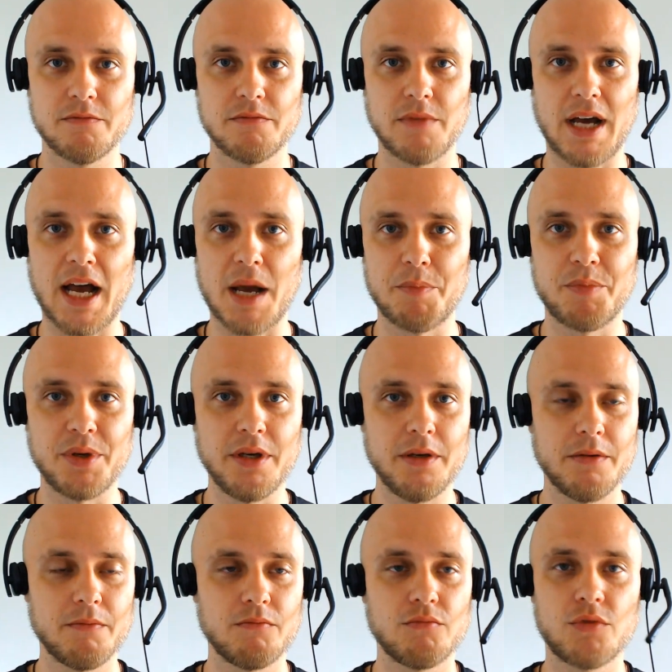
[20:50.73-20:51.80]
happy,
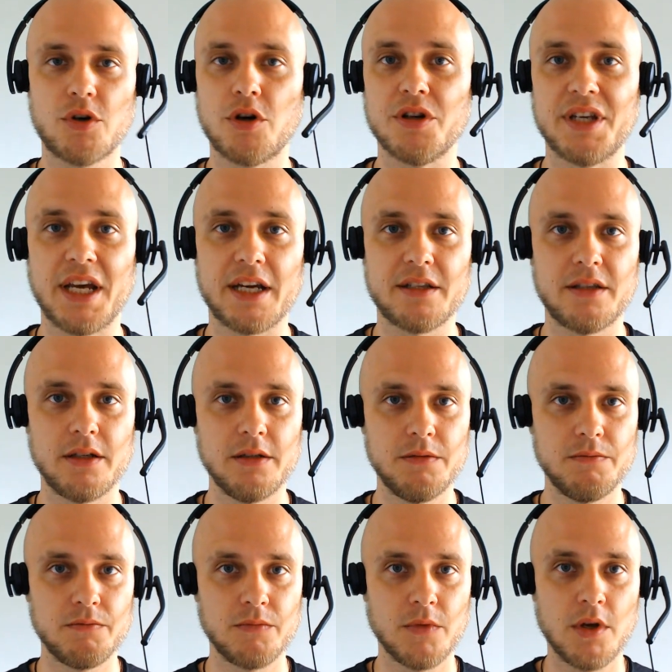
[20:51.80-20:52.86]
connected,